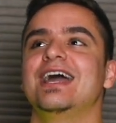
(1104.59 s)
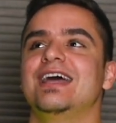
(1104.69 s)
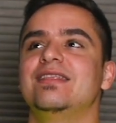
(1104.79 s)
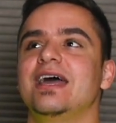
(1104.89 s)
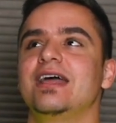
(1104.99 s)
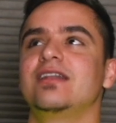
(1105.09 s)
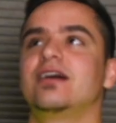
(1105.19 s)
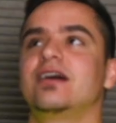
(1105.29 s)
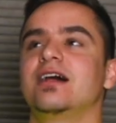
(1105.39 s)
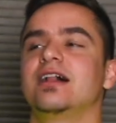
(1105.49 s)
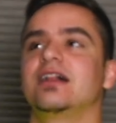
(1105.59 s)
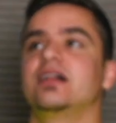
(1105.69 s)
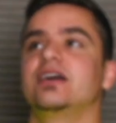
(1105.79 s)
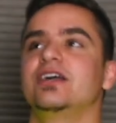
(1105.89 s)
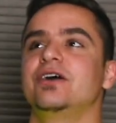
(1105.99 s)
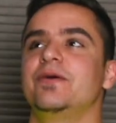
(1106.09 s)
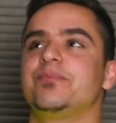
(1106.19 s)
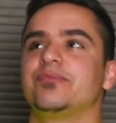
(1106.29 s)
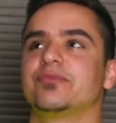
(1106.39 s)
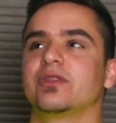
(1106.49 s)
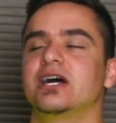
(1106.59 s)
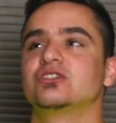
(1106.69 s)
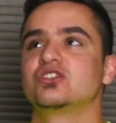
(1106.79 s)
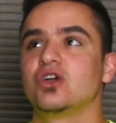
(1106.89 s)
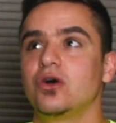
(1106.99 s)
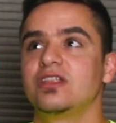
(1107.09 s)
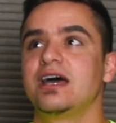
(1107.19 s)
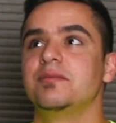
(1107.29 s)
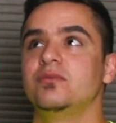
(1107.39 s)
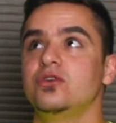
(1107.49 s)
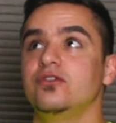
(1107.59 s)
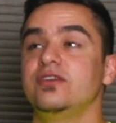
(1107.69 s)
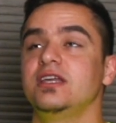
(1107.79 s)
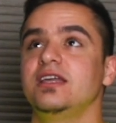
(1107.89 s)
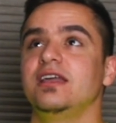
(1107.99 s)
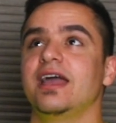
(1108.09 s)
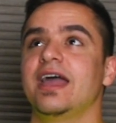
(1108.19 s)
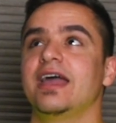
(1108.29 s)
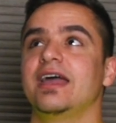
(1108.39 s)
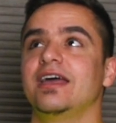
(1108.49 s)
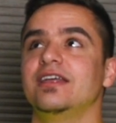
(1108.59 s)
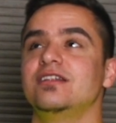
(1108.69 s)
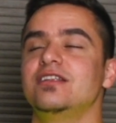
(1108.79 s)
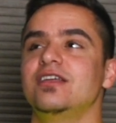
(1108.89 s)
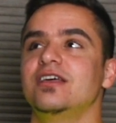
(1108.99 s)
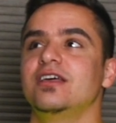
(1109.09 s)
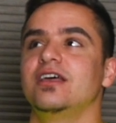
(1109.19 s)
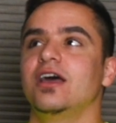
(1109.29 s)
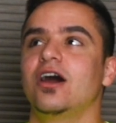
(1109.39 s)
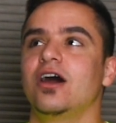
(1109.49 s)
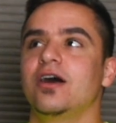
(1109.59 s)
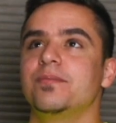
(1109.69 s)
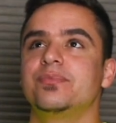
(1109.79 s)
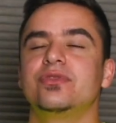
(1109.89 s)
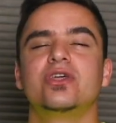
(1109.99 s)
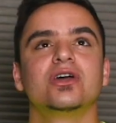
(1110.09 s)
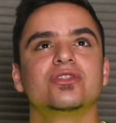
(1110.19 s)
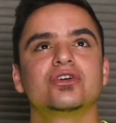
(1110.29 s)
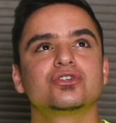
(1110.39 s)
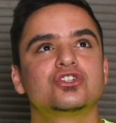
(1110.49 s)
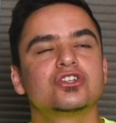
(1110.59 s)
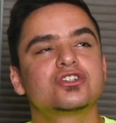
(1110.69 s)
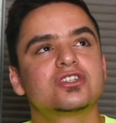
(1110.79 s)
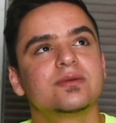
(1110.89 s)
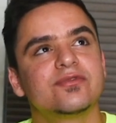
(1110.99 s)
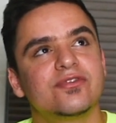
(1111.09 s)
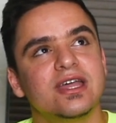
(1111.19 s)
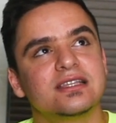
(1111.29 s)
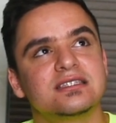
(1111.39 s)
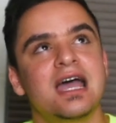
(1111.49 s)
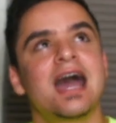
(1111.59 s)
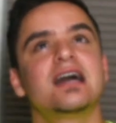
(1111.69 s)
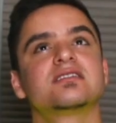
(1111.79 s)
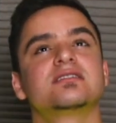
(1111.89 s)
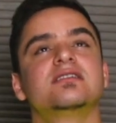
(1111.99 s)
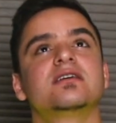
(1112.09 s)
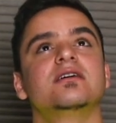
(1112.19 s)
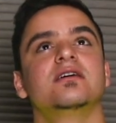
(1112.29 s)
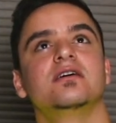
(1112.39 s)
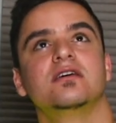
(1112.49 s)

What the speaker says: And then I saw that movie, and there's just some fantastic